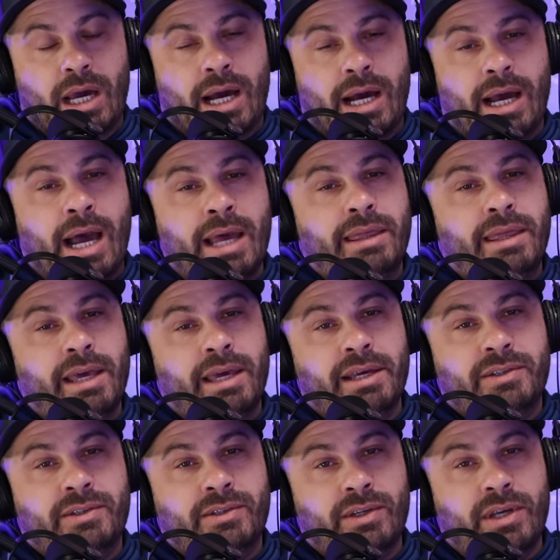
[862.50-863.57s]
I think
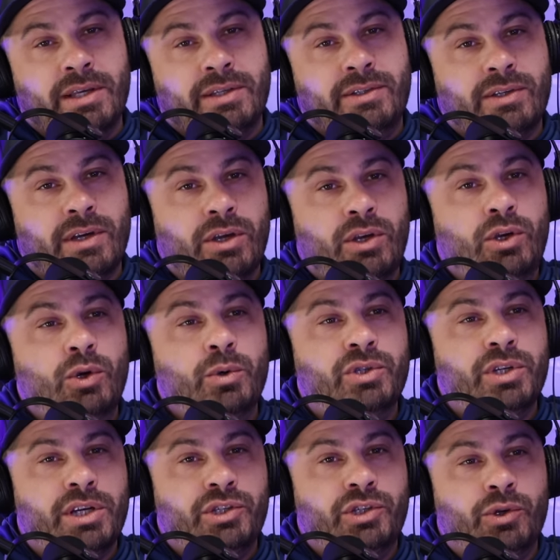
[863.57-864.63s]
it's it's a huge
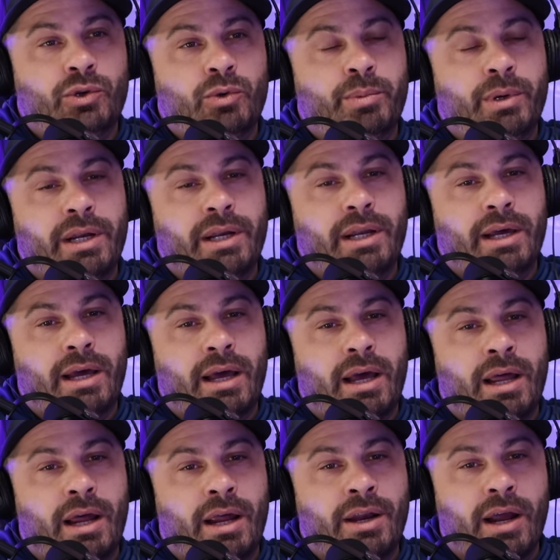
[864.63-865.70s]
issue. But
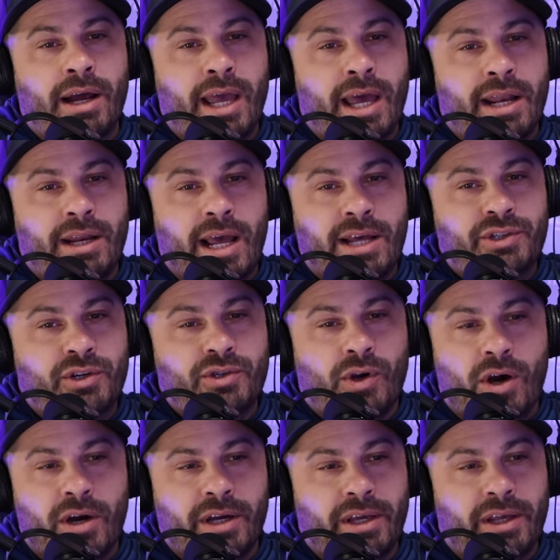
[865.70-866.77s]
uh, again, as you're
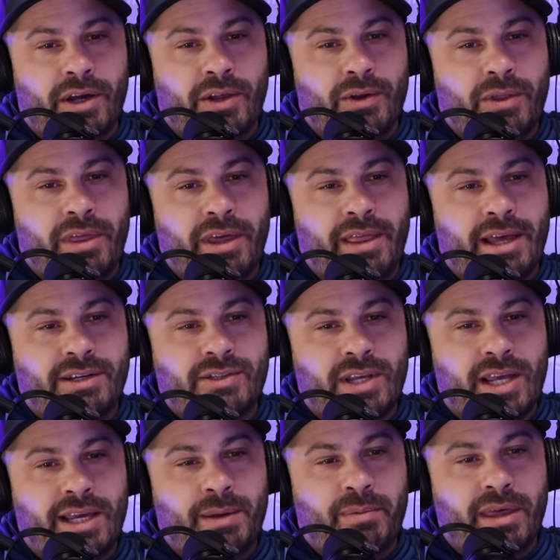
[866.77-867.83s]
talking, another thing that just
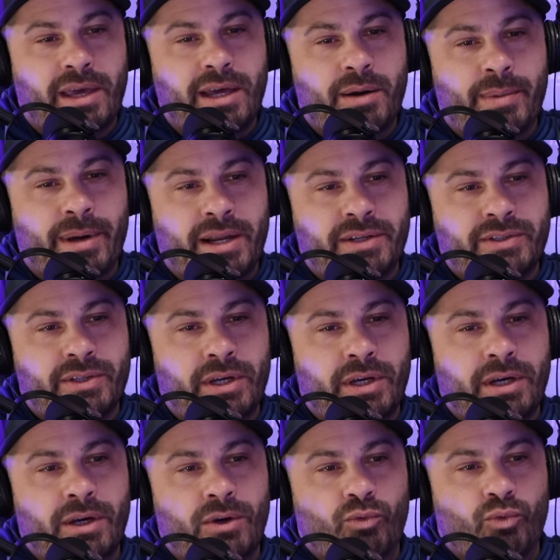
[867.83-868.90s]
I keep thinking about is
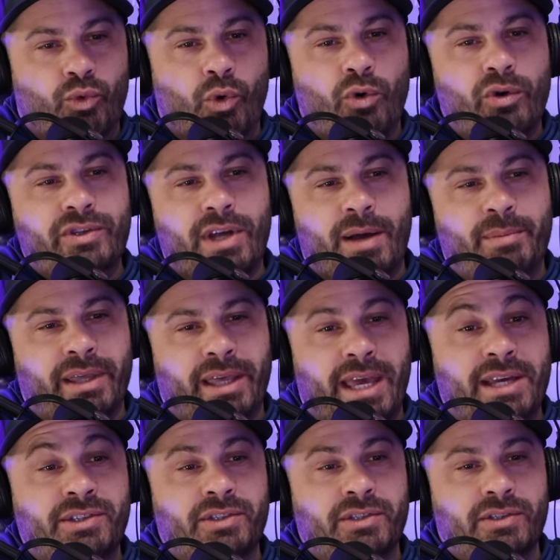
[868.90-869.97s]
Rory's
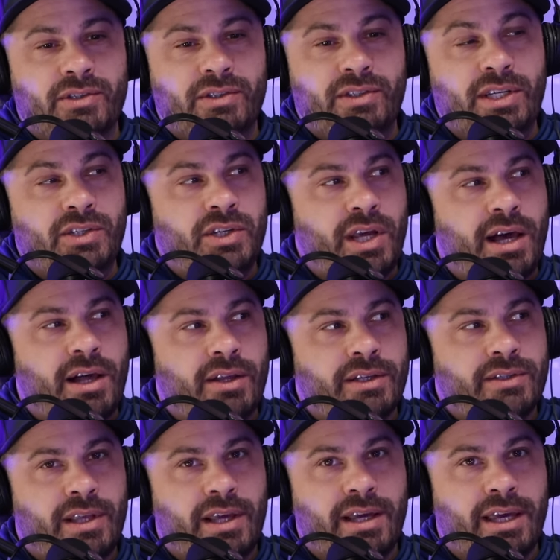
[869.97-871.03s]
obligations. TGL
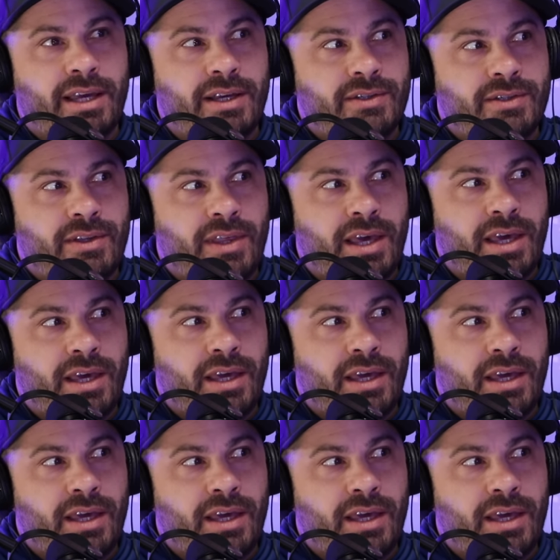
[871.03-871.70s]
is like his thing.